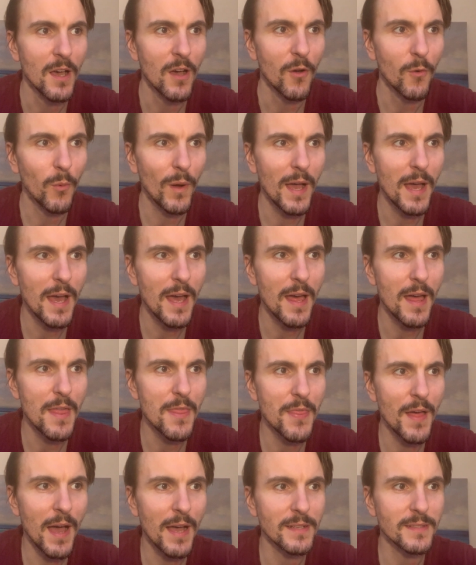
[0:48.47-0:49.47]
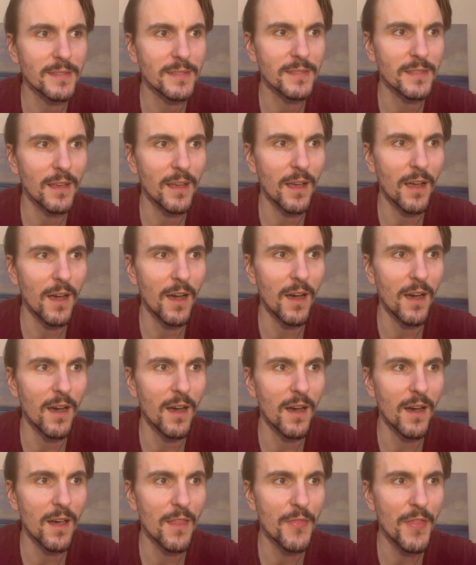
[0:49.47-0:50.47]
where
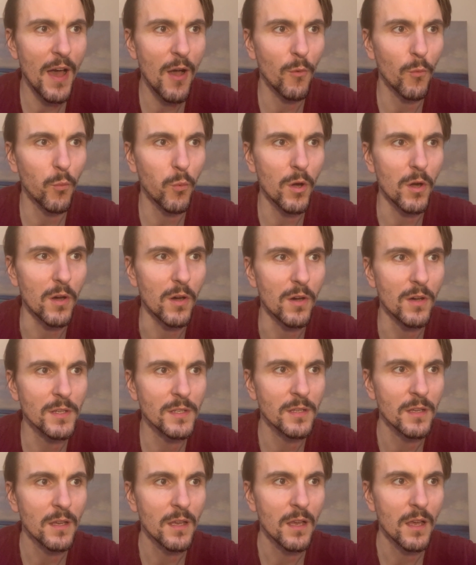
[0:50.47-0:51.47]
that word